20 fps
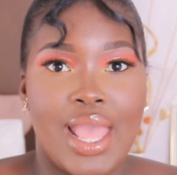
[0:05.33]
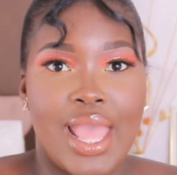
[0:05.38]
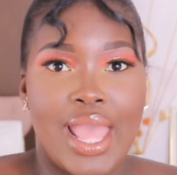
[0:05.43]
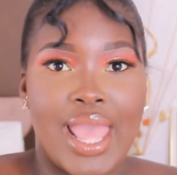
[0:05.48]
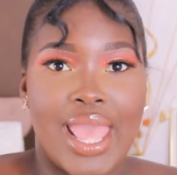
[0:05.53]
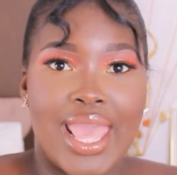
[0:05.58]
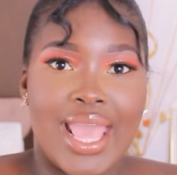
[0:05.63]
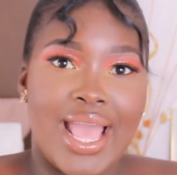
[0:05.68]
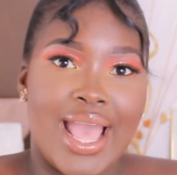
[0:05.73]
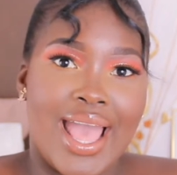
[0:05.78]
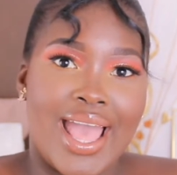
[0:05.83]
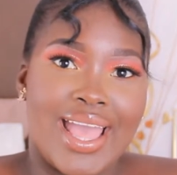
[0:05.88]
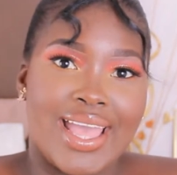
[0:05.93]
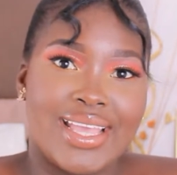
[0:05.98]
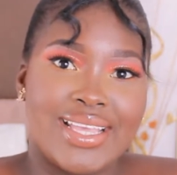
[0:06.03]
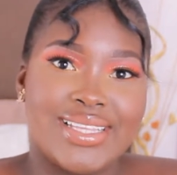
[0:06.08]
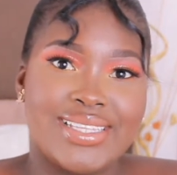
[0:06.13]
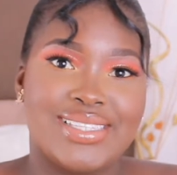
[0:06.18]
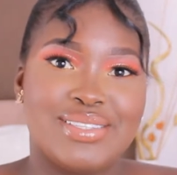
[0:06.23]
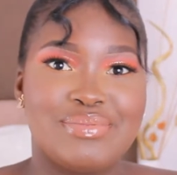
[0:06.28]
Hey
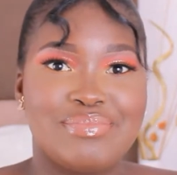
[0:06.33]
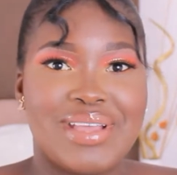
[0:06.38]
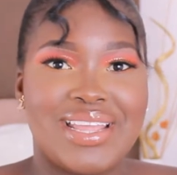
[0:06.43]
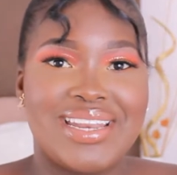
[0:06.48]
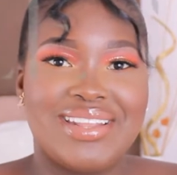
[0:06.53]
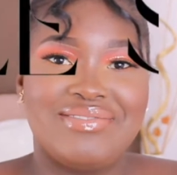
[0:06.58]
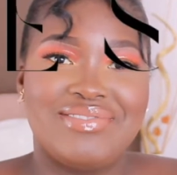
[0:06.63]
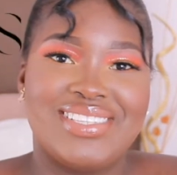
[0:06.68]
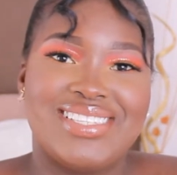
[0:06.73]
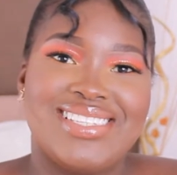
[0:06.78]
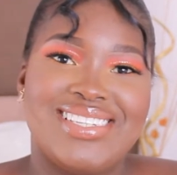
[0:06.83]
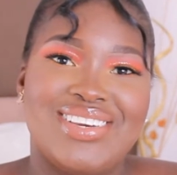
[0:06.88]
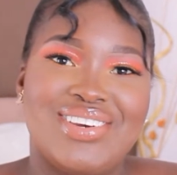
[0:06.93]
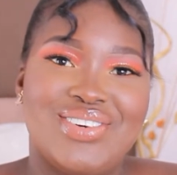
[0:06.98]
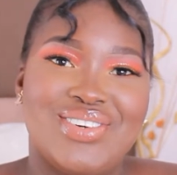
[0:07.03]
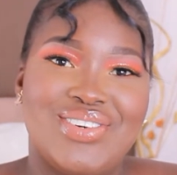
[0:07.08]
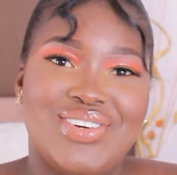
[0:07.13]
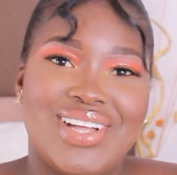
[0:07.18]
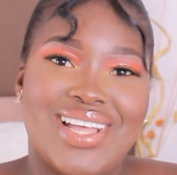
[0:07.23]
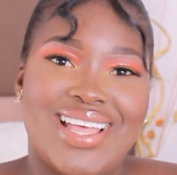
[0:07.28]
guys, my name is
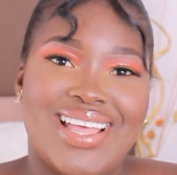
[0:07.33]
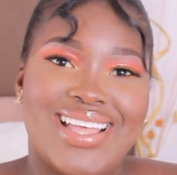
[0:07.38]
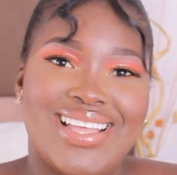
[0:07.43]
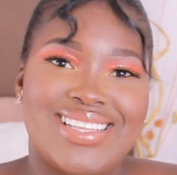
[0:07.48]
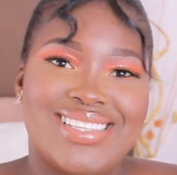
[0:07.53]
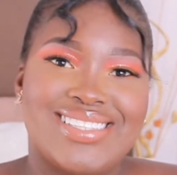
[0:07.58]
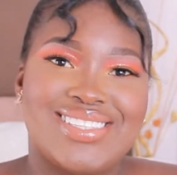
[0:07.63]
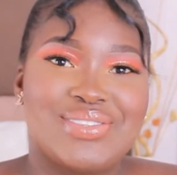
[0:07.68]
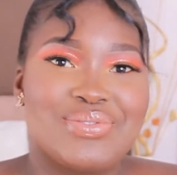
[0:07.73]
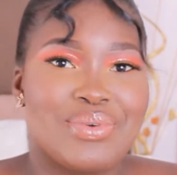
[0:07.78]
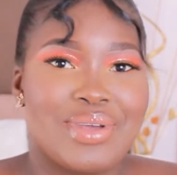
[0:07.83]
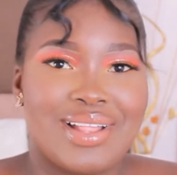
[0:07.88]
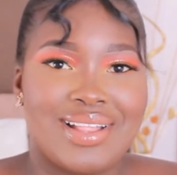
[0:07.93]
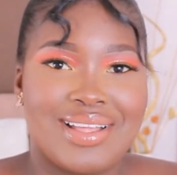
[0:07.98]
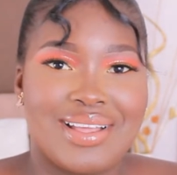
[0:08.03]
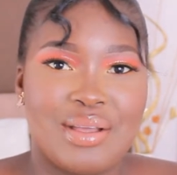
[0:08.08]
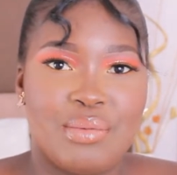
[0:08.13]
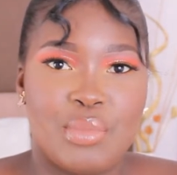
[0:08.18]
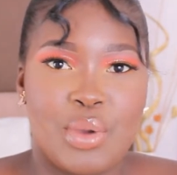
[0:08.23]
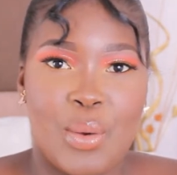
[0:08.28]
Nicole S.
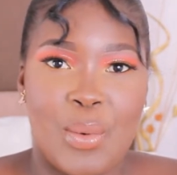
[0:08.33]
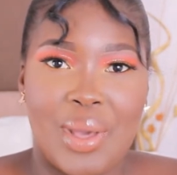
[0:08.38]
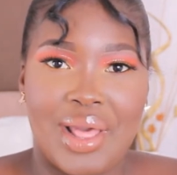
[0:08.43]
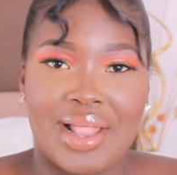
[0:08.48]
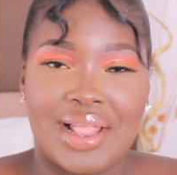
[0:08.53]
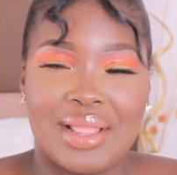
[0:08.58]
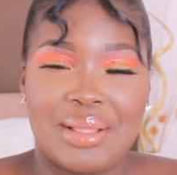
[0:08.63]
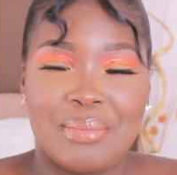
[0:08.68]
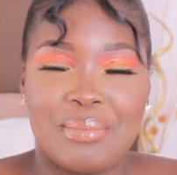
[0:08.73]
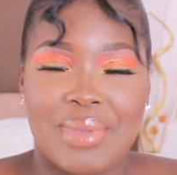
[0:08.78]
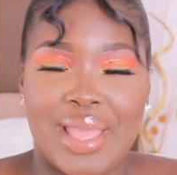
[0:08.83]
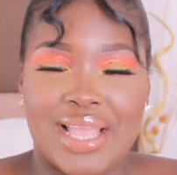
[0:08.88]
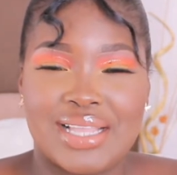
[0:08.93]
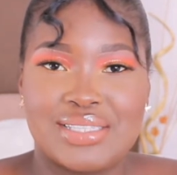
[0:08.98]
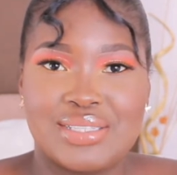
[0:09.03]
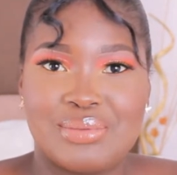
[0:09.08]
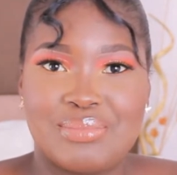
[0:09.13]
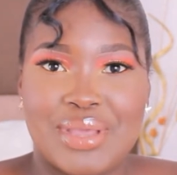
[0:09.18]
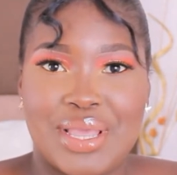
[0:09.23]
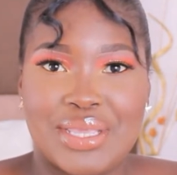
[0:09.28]
Welcome back
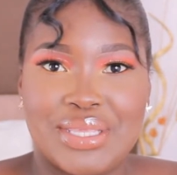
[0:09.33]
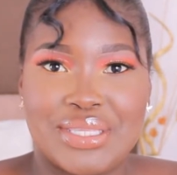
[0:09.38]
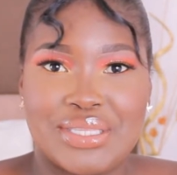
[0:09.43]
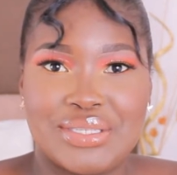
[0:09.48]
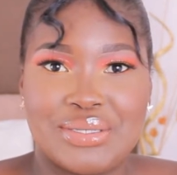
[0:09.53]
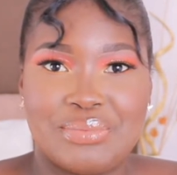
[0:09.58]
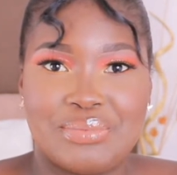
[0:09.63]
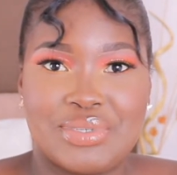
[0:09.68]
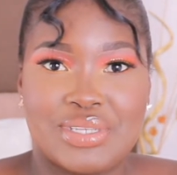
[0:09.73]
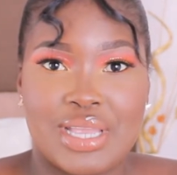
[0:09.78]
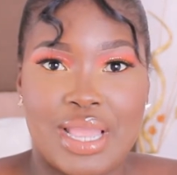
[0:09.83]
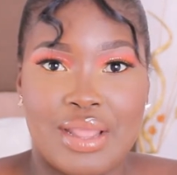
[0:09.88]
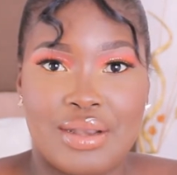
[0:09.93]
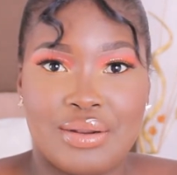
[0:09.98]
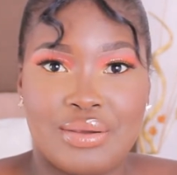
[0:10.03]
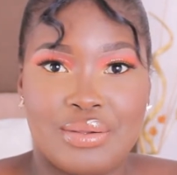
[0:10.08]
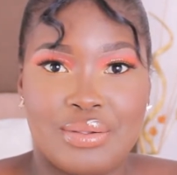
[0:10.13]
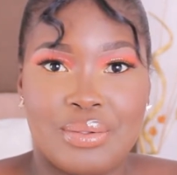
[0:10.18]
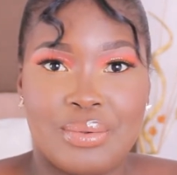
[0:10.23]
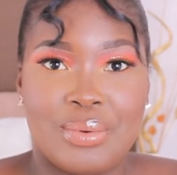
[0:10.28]
to my YouTube
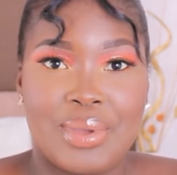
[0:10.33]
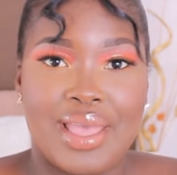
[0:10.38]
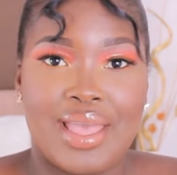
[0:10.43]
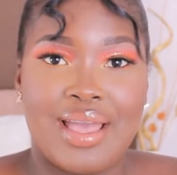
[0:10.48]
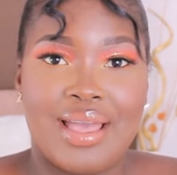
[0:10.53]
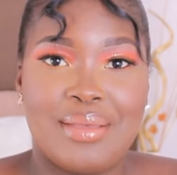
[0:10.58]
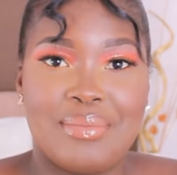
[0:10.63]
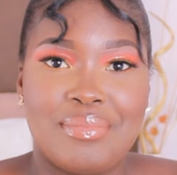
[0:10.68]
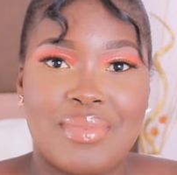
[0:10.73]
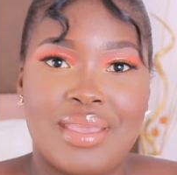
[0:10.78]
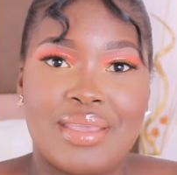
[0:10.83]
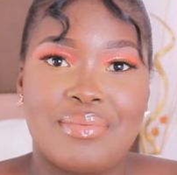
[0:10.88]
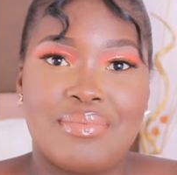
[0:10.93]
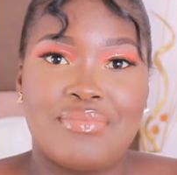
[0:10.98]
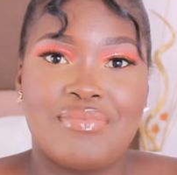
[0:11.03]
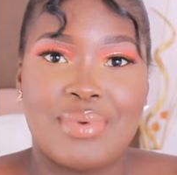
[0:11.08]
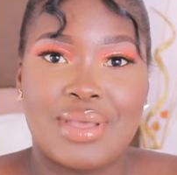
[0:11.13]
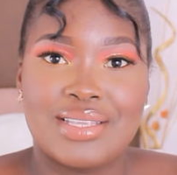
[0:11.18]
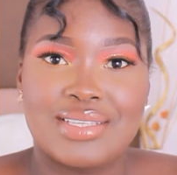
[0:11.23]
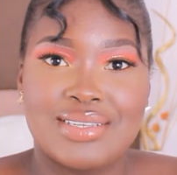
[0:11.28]
channel where I make
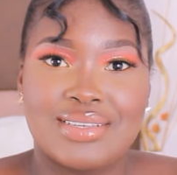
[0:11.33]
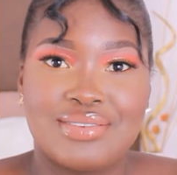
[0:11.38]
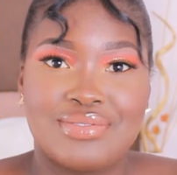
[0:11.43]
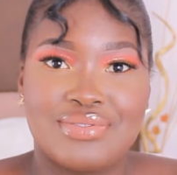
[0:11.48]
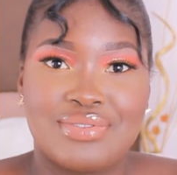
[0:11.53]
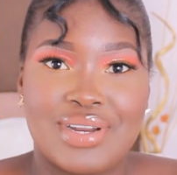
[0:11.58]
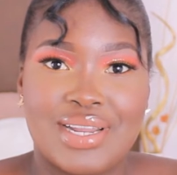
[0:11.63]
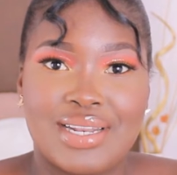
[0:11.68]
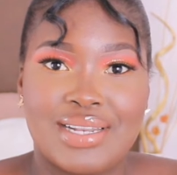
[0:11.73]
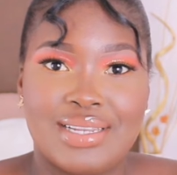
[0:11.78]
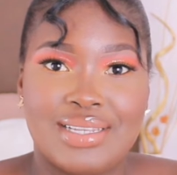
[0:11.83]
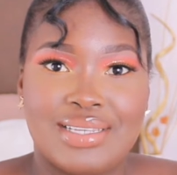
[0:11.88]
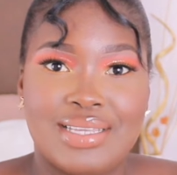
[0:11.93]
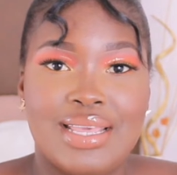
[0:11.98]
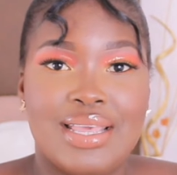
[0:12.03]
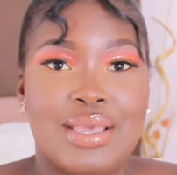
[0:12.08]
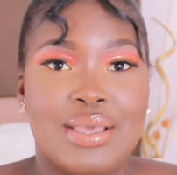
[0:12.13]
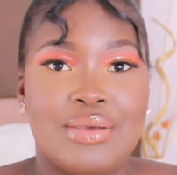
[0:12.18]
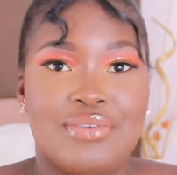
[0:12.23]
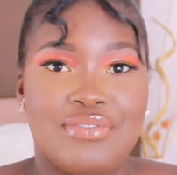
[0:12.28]
budget friendly
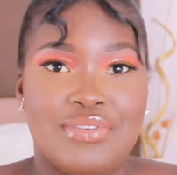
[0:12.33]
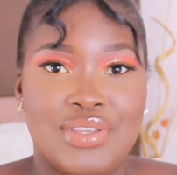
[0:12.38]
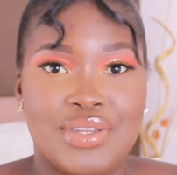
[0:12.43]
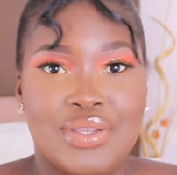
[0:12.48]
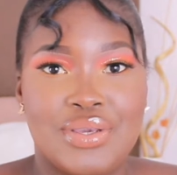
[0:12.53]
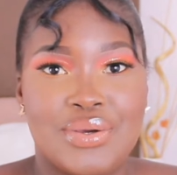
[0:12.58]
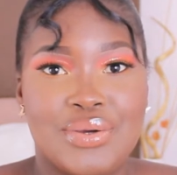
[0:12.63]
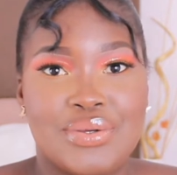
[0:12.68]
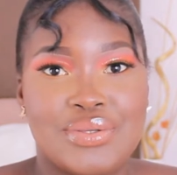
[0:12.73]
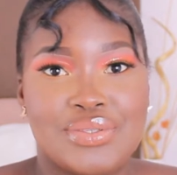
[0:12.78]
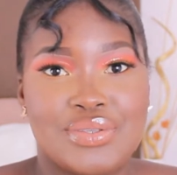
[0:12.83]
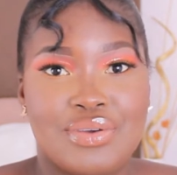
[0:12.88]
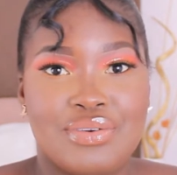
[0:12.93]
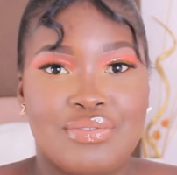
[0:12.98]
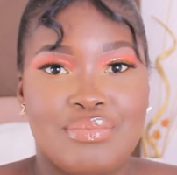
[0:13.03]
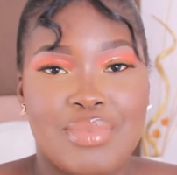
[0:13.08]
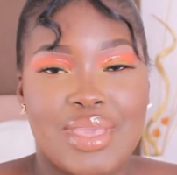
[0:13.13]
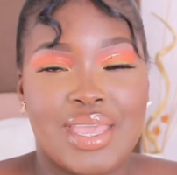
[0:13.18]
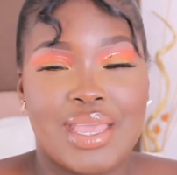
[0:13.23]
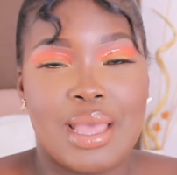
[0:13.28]
videos
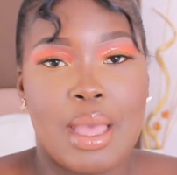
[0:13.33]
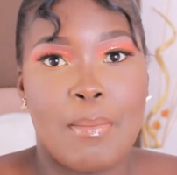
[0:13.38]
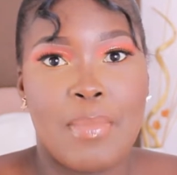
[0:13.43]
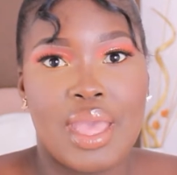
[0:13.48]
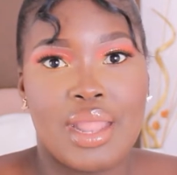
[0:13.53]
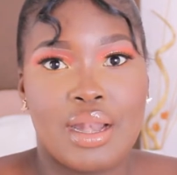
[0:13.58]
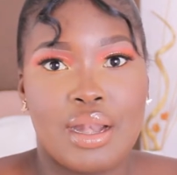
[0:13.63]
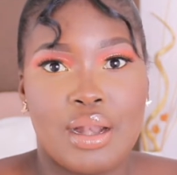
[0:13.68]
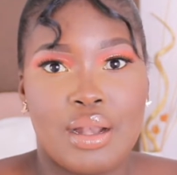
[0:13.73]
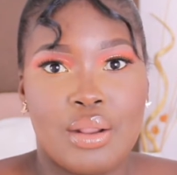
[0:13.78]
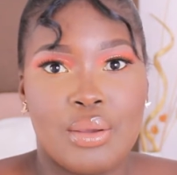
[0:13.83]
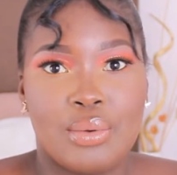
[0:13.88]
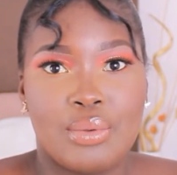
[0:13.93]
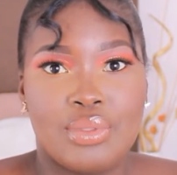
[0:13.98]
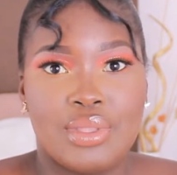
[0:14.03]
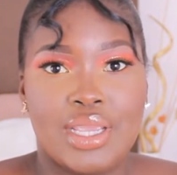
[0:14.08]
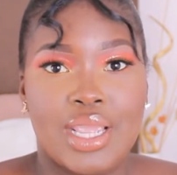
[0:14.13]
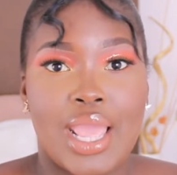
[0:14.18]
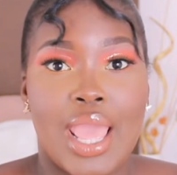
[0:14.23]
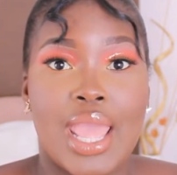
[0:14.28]
of makeup and
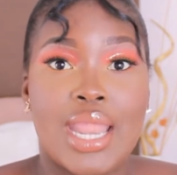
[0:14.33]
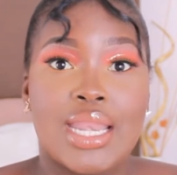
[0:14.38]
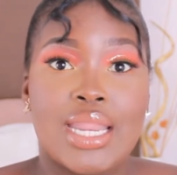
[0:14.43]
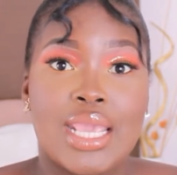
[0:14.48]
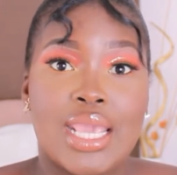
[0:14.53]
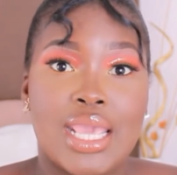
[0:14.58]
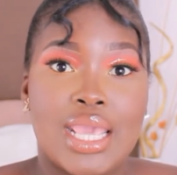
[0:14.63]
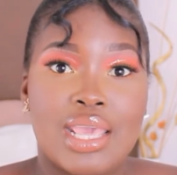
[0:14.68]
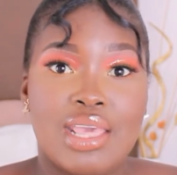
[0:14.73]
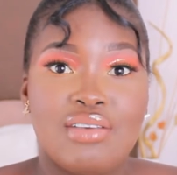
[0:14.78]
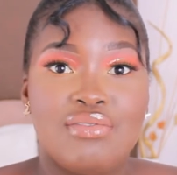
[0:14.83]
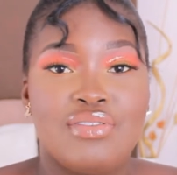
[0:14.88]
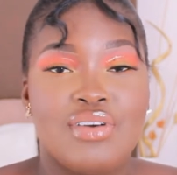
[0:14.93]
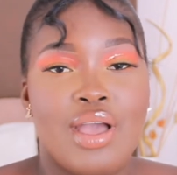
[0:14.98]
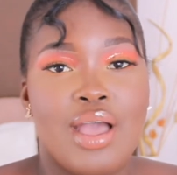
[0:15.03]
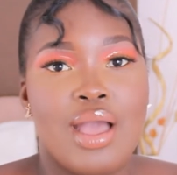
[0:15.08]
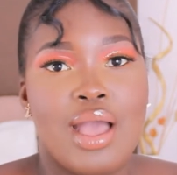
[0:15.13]
clothing and give